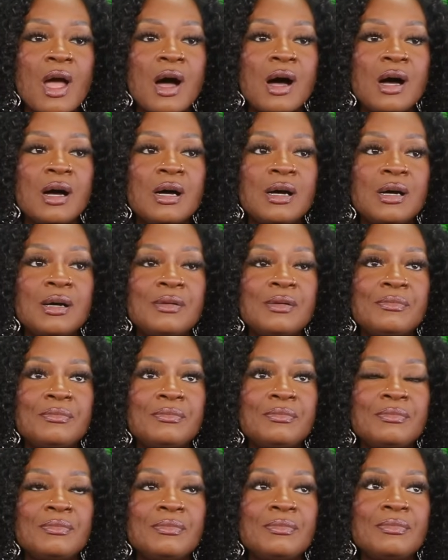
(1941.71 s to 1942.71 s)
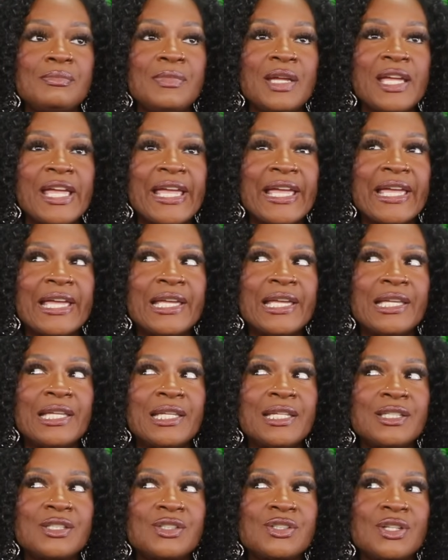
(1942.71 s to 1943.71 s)
Um,
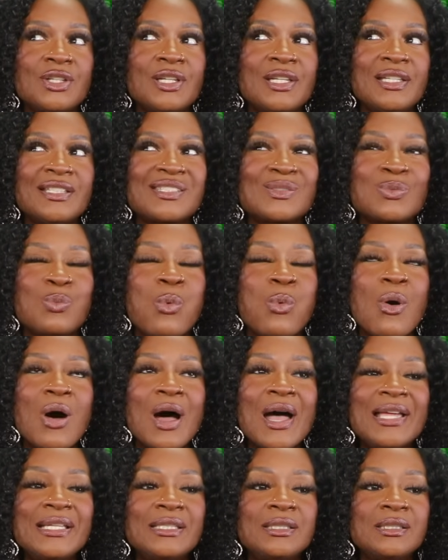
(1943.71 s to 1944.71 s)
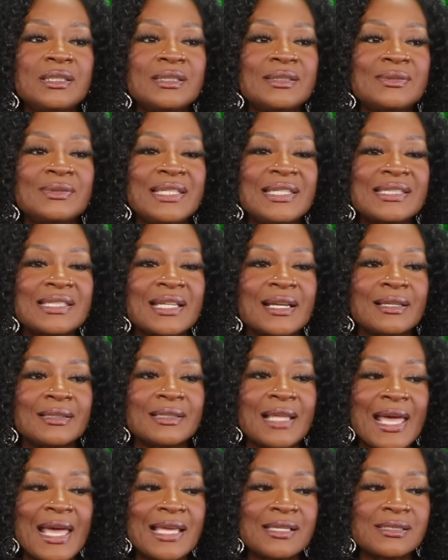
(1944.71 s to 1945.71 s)
and it's one, is it
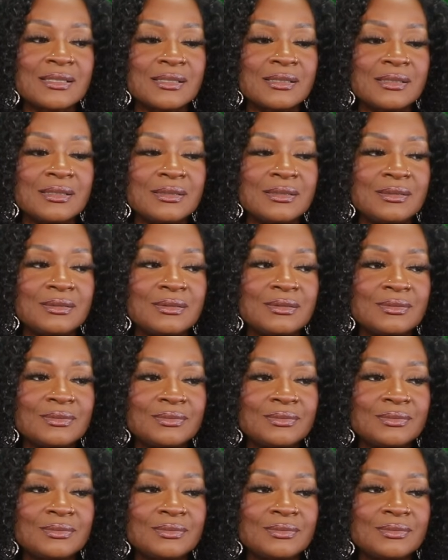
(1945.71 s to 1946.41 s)
Alaska?